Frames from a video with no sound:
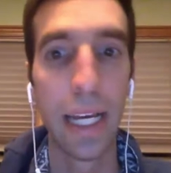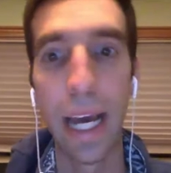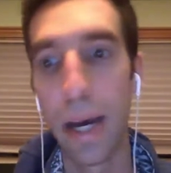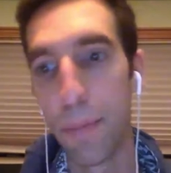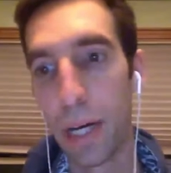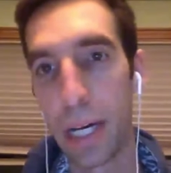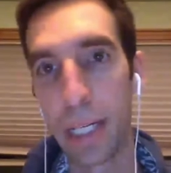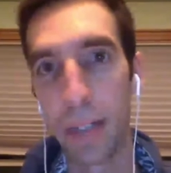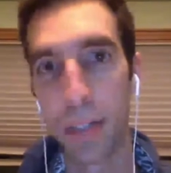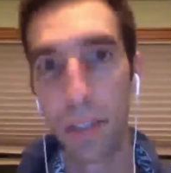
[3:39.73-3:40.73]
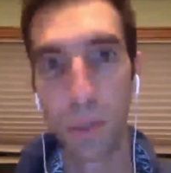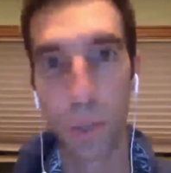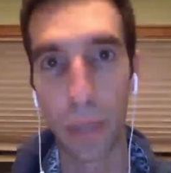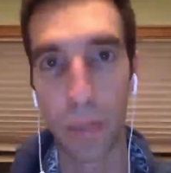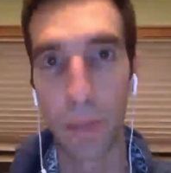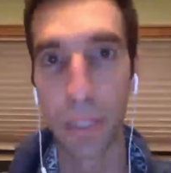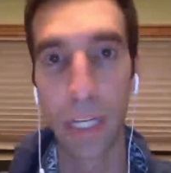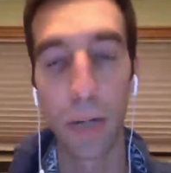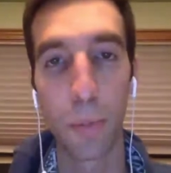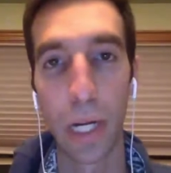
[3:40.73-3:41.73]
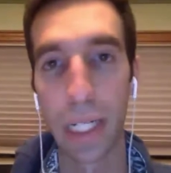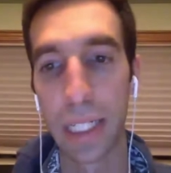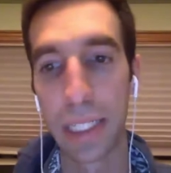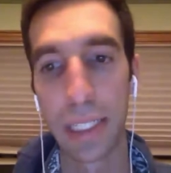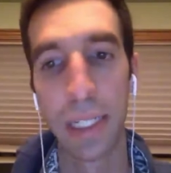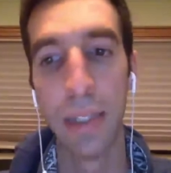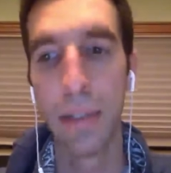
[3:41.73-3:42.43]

at my direct primary care practice.